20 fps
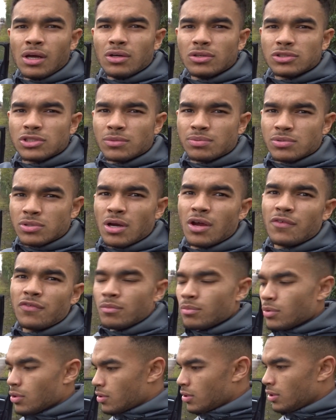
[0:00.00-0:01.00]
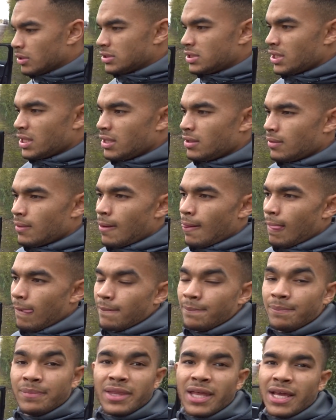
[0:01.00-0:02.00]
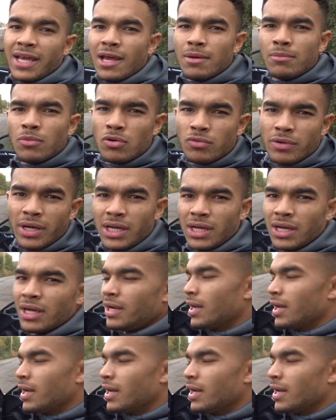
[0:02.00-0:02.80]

subscribe for more content. They're getting more regular